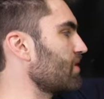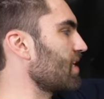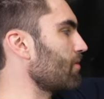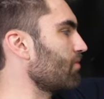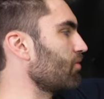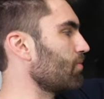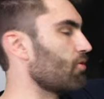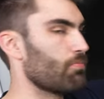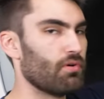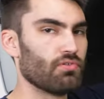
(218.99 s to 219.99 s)
10
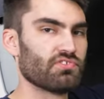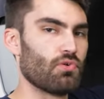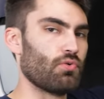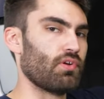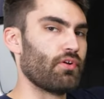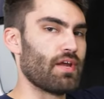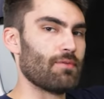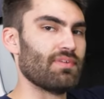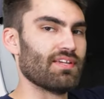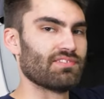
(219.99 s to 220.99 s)
millimeter bolts holding our
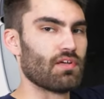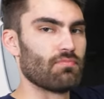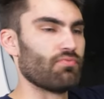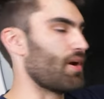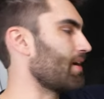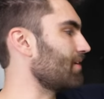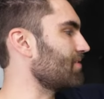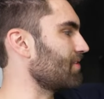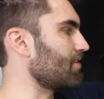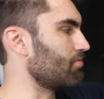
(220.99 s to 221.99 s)
ABS line
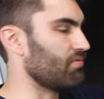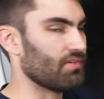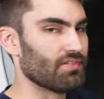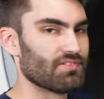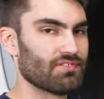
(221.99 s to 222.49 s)
brackets into place.